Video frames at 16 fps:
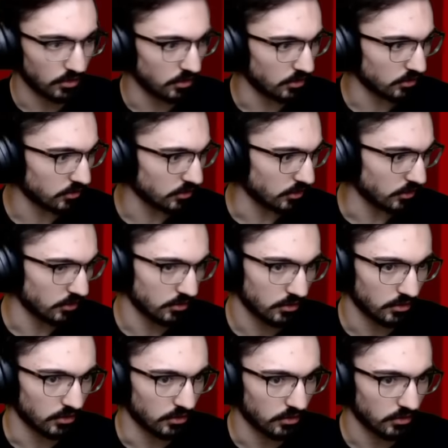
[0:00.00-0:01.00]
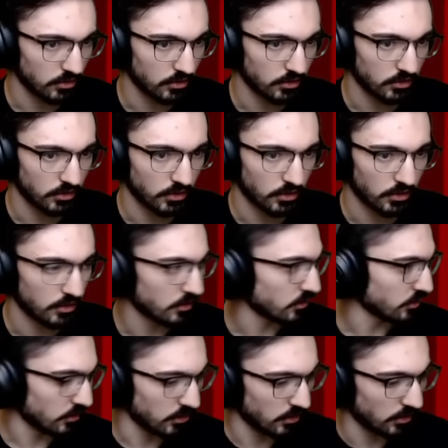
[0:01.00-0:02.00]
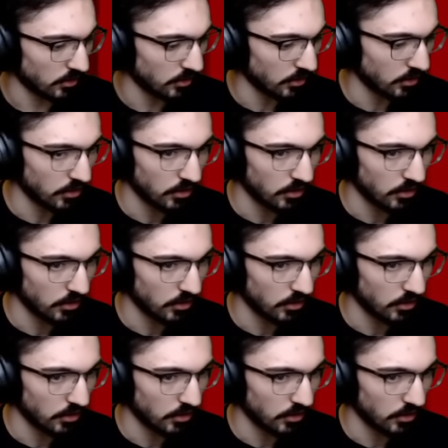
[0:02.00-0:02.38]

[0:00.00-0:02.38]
Yeah. Okay. Huh. I'm not